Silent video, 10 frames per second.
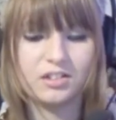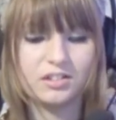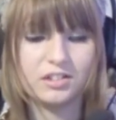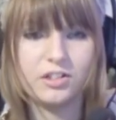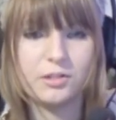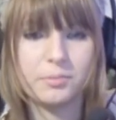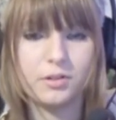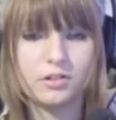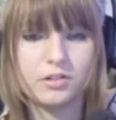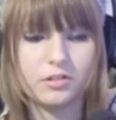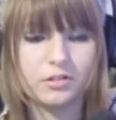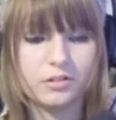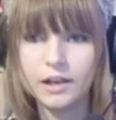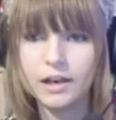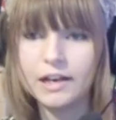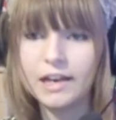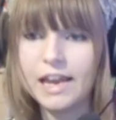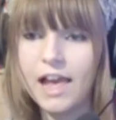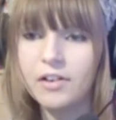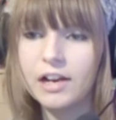Let's do sports. Level
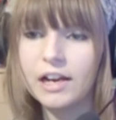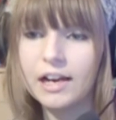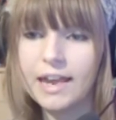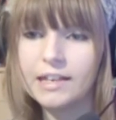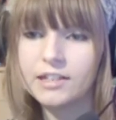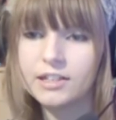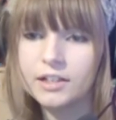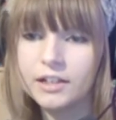it!